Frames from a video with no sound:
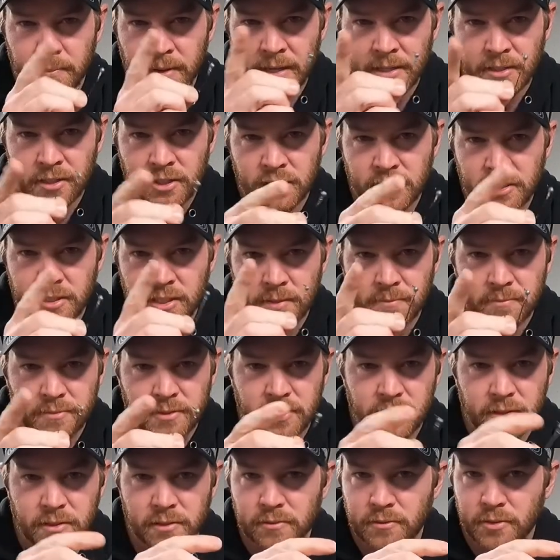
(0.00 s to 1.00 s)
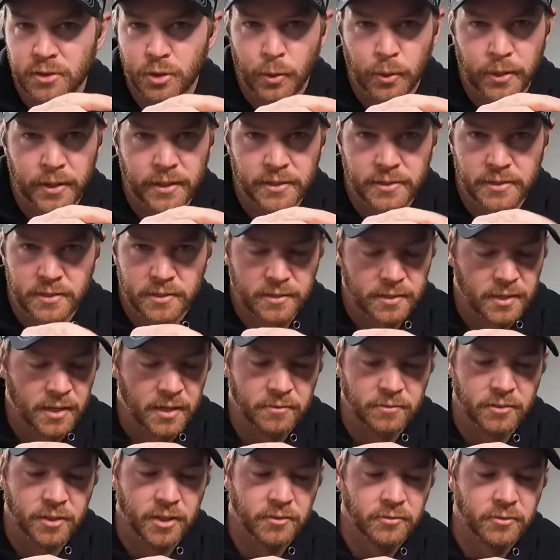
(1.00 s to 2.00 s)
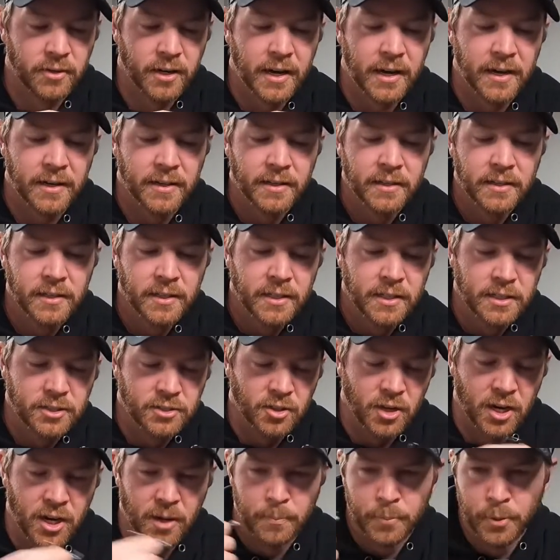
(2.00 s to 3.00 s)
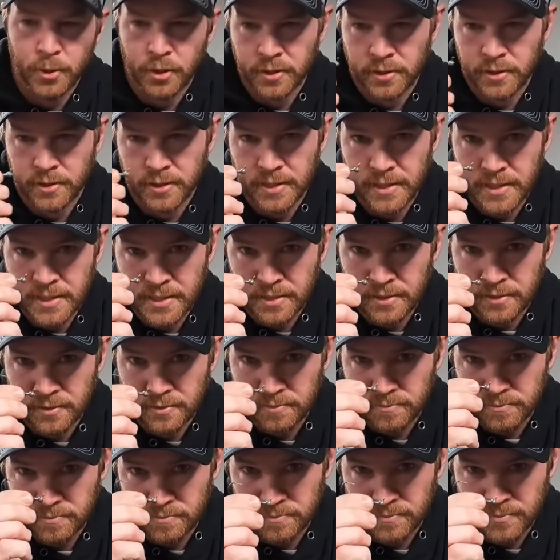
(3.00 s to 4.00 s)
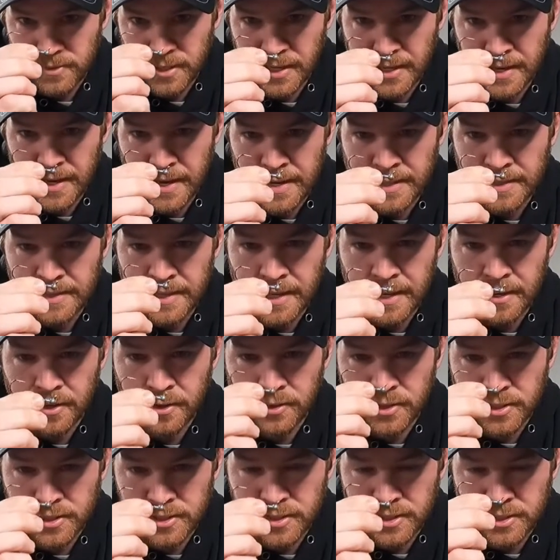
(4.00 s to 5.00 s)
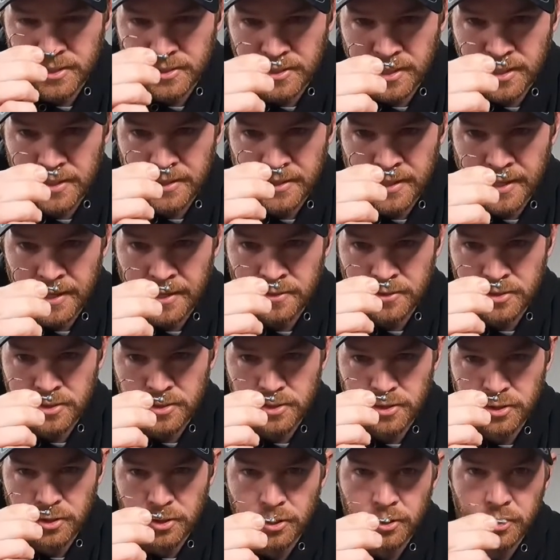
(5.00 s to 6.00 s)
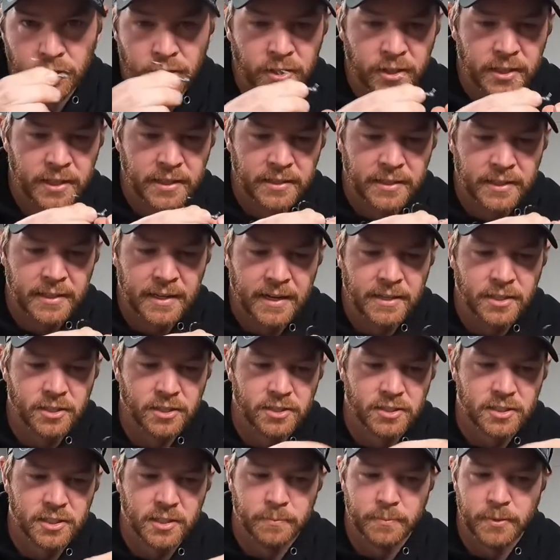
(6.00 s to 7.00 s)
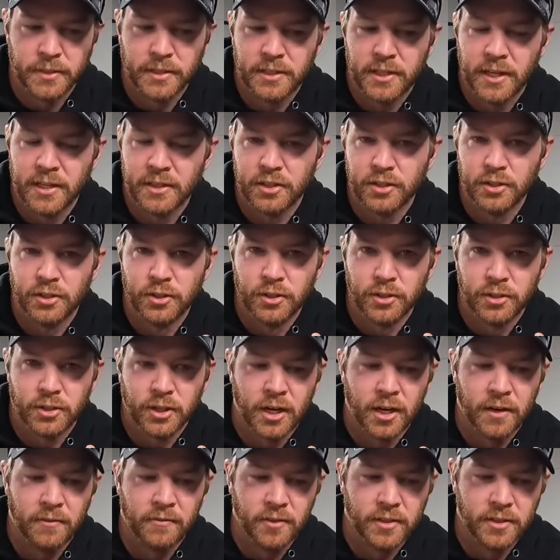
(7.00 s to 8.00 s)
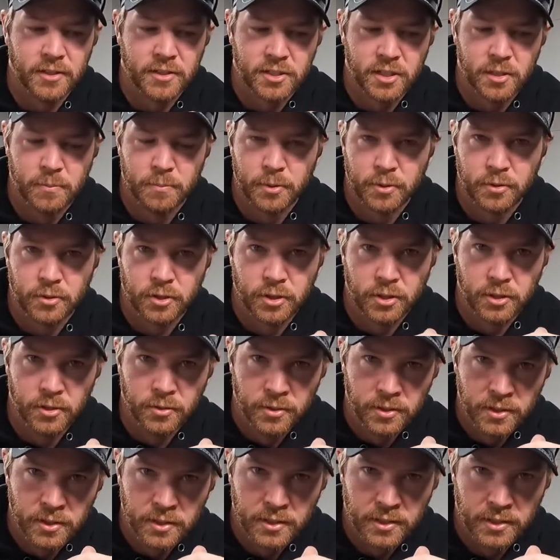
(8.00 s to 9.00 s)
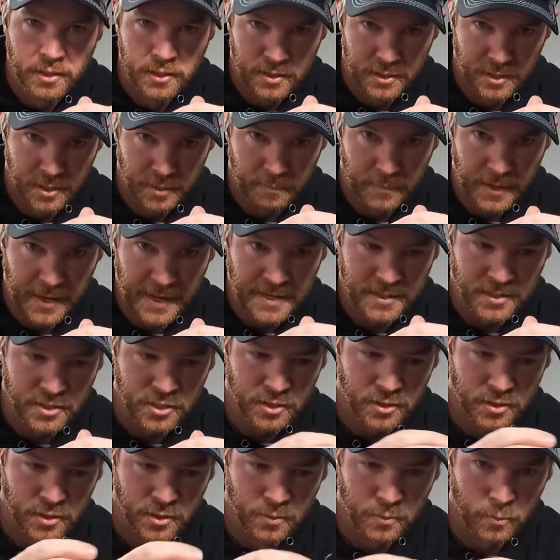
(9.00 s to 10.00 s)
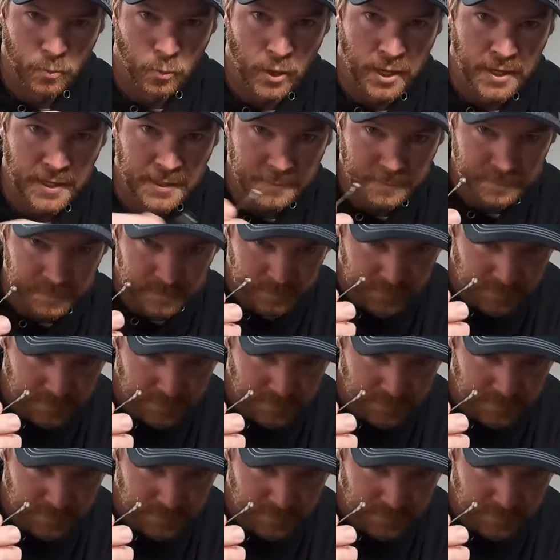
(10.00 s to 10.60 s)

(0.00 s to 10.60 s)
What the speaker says: the bait just seems to twist and not run right. So I'll put the 8th or the 16th ounce hook, and then I just simply cut the hook off and super glue the bait to the weight.